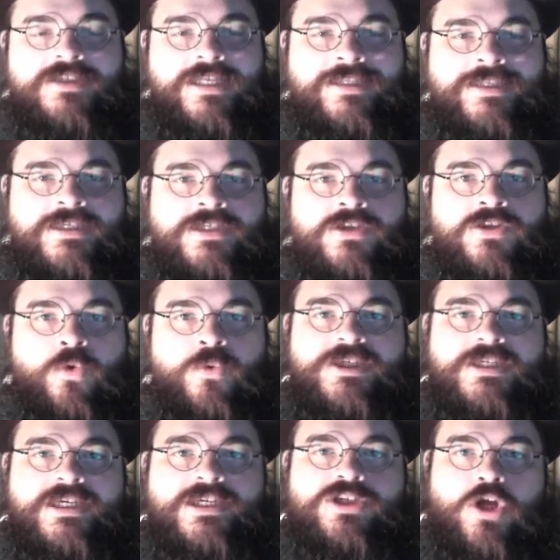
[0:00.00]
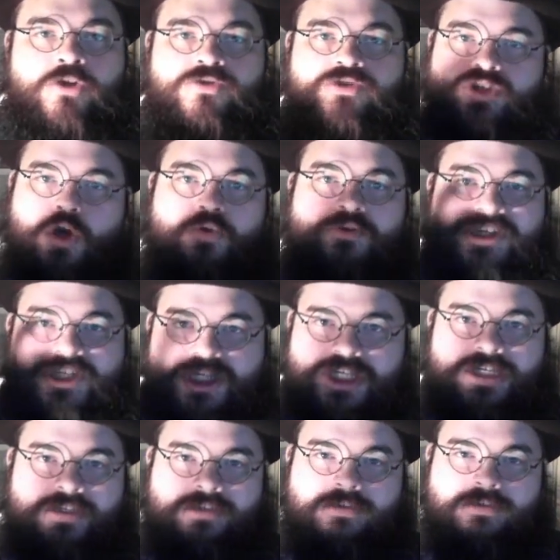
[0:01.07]
that this the whiskey stones don't
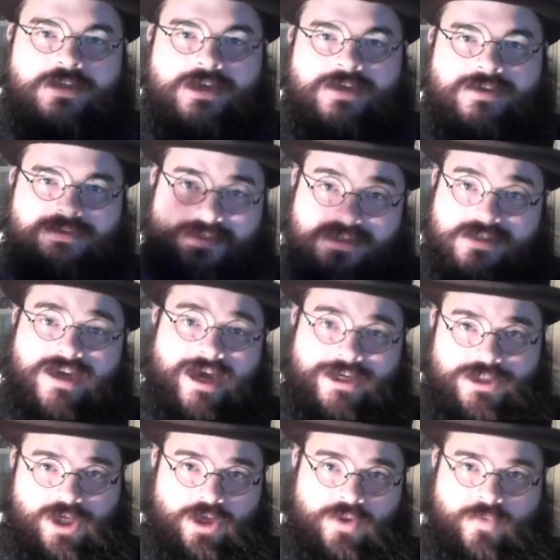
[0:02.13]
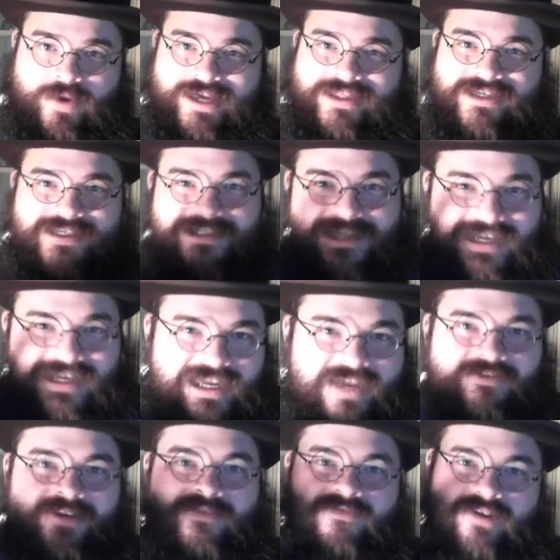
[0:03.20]
chill the scotch all the way. They just kind of
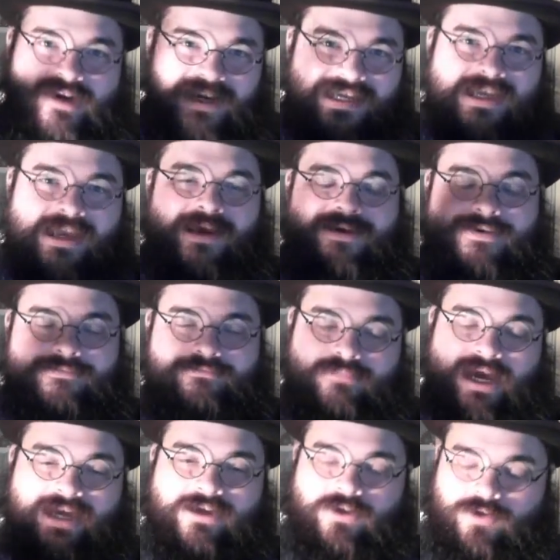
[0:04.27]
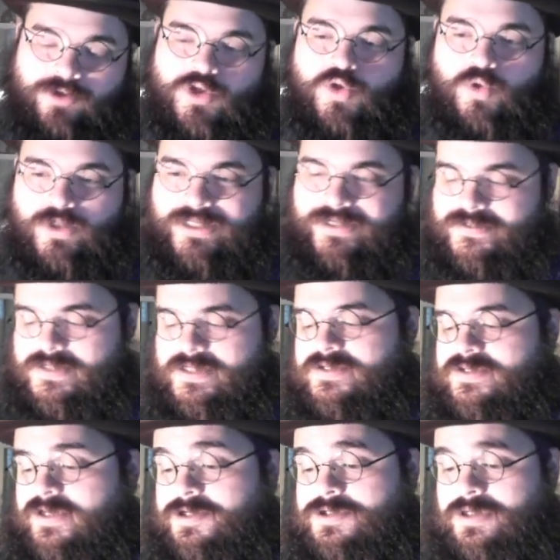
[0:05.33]
give it a very mild cooling
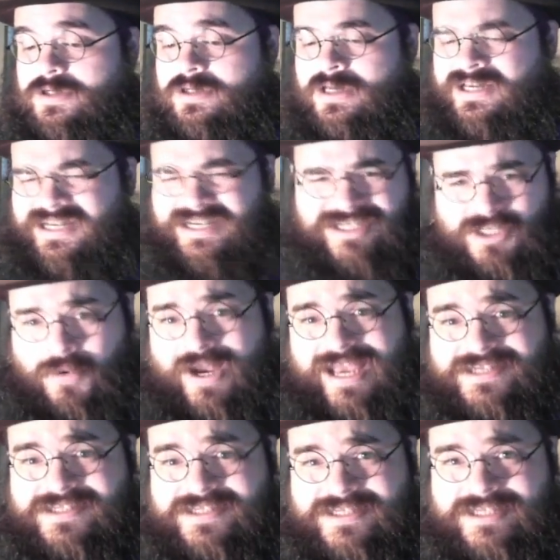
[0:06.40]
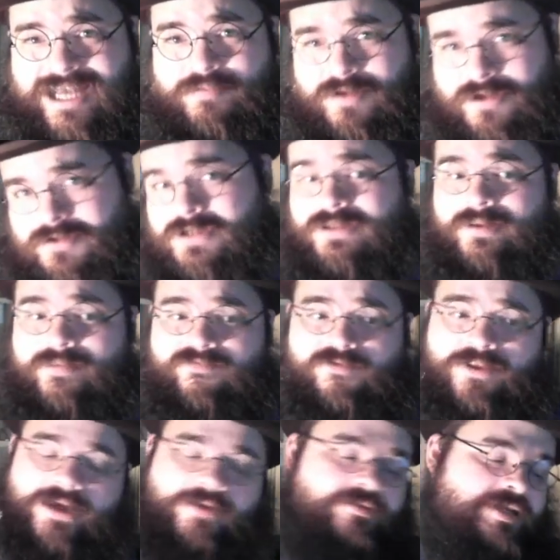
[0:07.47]
sensation. And so I actually stopped using them for
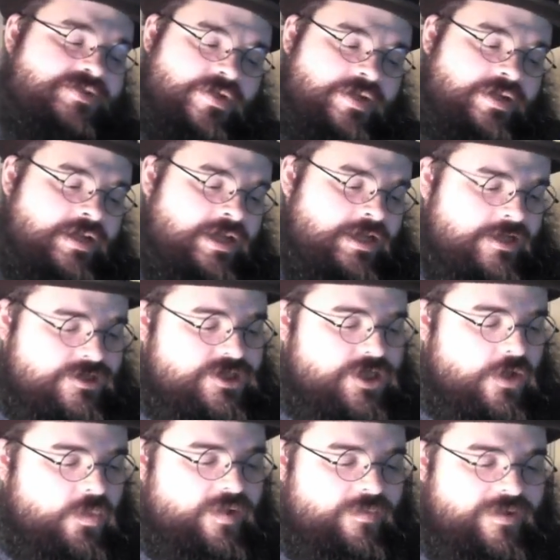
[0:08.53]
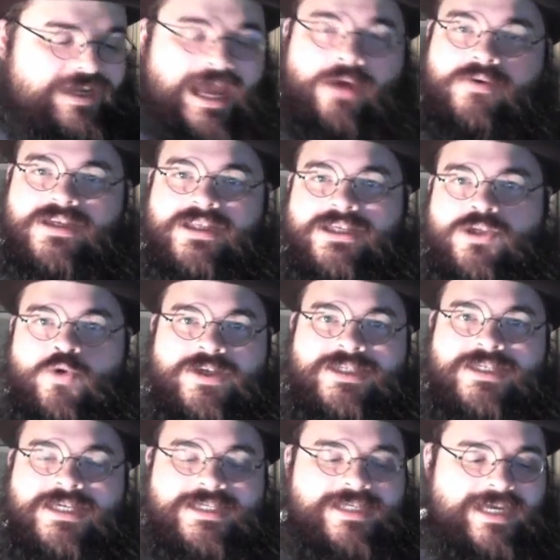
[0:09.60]
that reason. So we went. I went to this
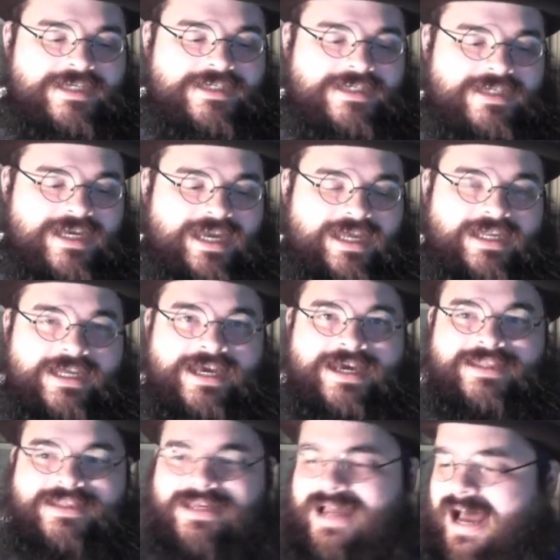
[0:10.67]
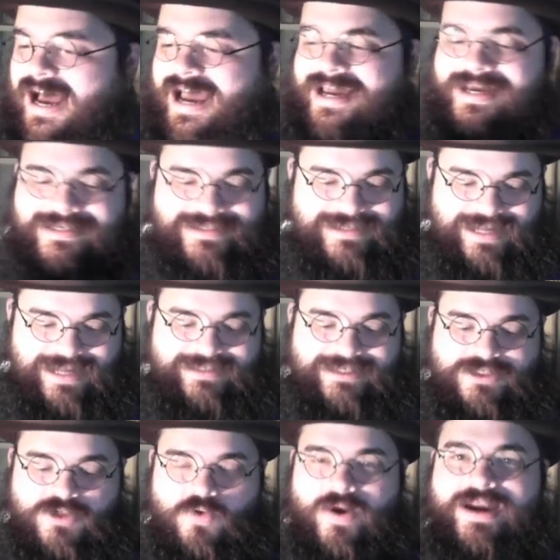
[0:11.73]
whiskey tasting, and the guy has got
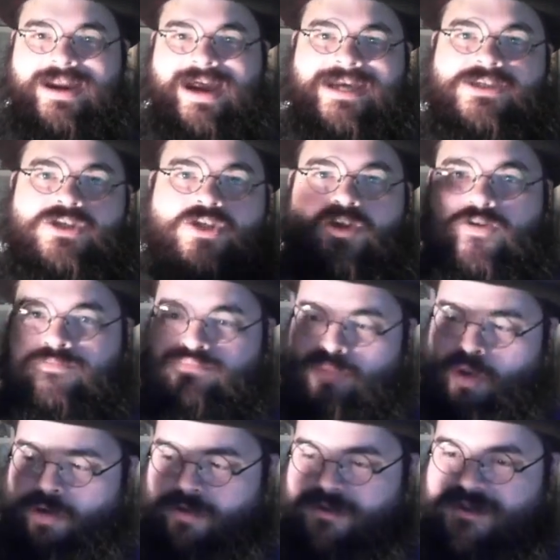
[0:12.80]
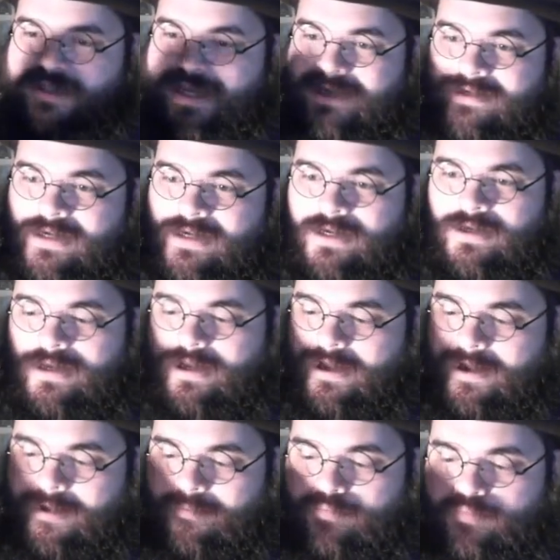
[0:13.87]
these great ice cube molds that
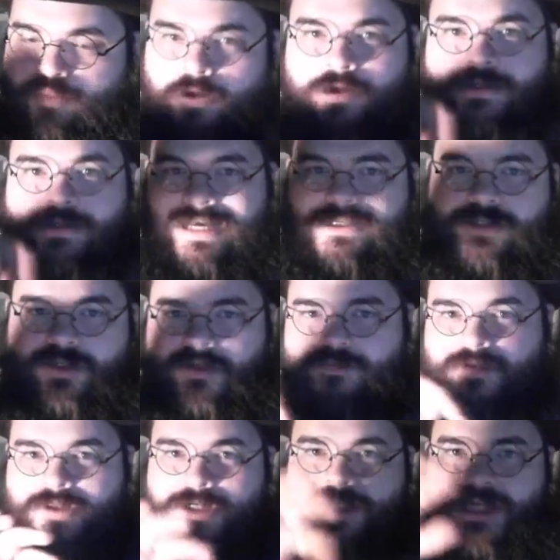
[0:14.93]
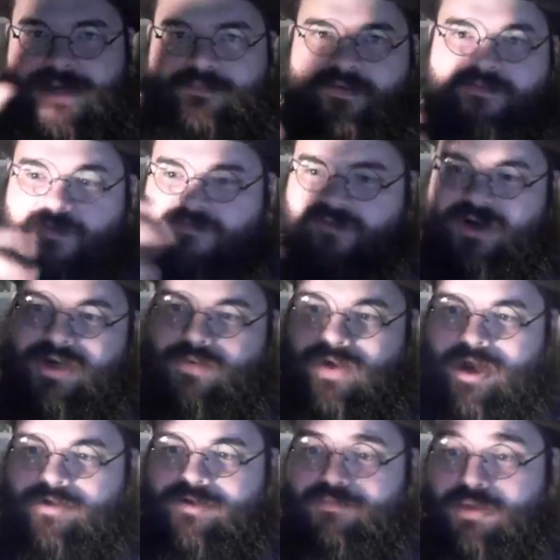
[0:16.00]
uh, put ice cubes in the shape of a very
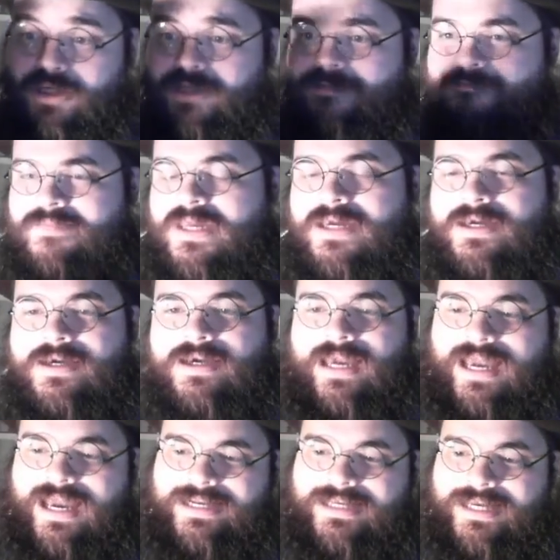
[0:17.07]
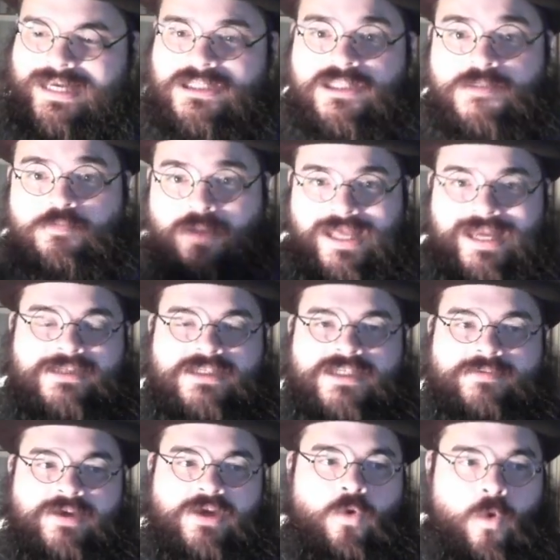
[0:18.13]
round bullet and he explains
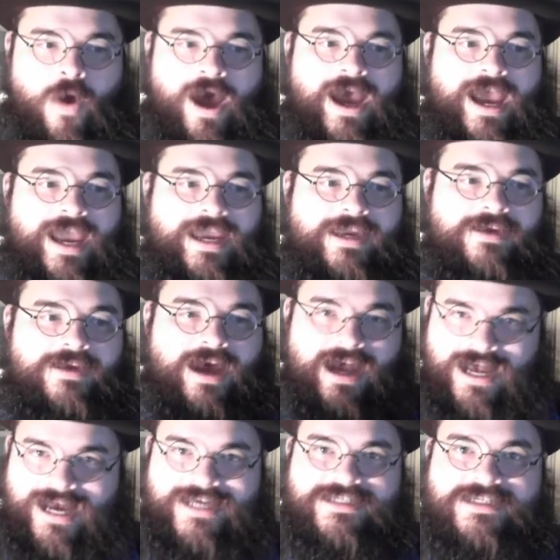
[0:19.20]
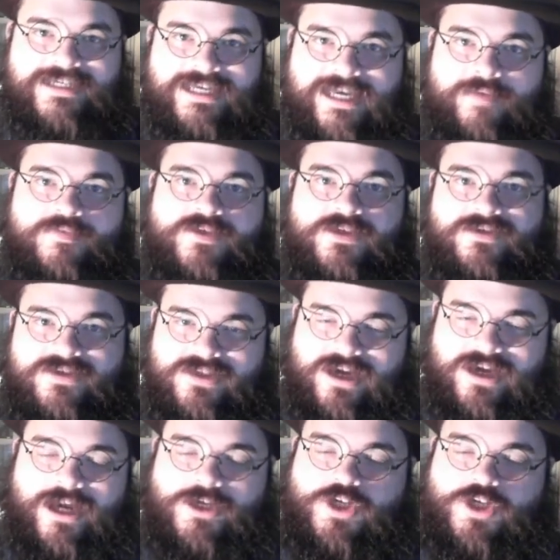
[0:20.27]
to me why ice keeps
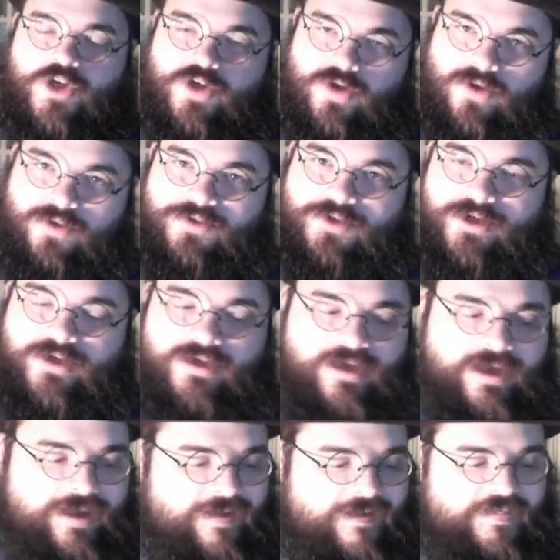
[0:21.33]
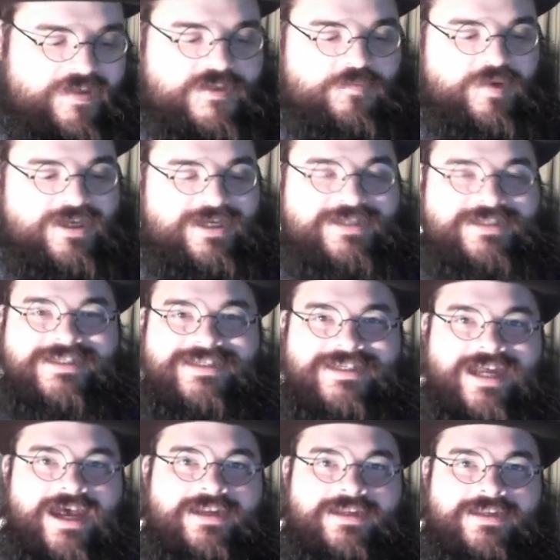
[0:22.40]
scotch colder. And that's because it's
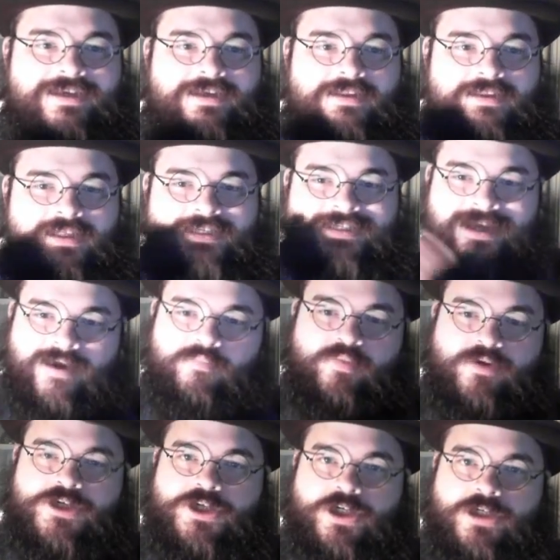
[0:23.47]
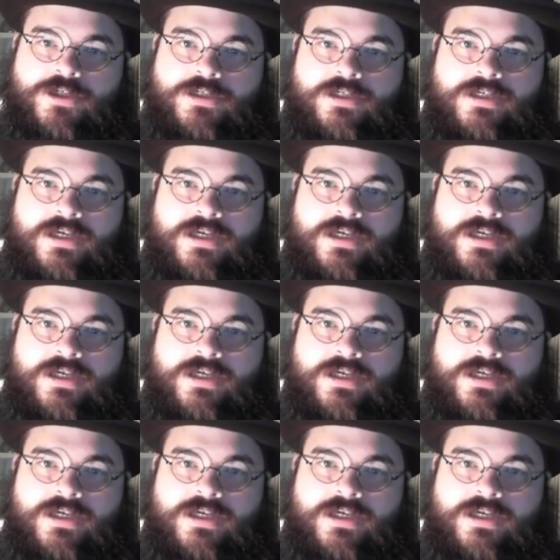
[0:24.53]
not the temperature